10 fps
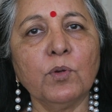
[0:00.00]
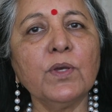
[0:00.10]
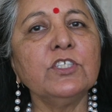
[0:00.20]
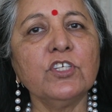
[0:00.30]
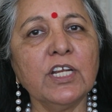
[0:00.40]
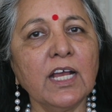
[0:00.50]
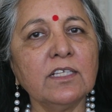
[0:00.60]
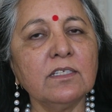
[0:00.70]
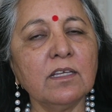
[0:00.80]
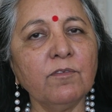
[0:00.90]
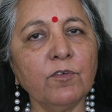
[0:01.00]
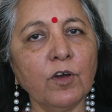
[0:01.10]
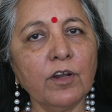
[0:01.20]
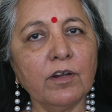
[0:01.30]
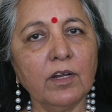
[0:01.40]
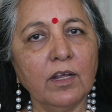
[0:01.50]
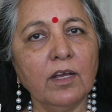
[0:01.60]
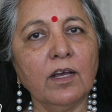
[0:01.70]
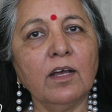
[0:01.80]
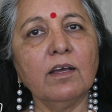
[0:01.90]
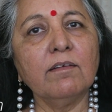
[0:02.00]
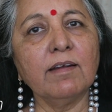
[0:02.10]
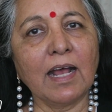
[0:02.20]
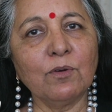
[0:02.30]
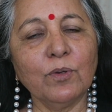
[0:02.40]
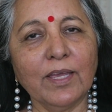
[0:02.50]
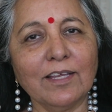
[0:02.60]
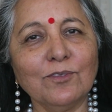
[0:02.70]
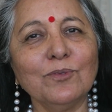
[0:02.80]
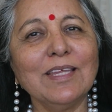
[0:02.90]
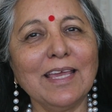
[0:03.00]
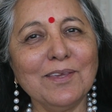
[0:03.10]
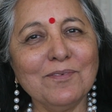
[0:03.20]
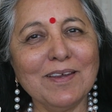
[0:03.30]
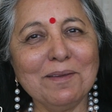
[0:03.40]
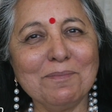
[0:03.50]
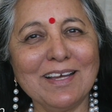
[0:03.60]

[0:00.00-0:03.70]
question answer for Rahu Ketu. Thank you very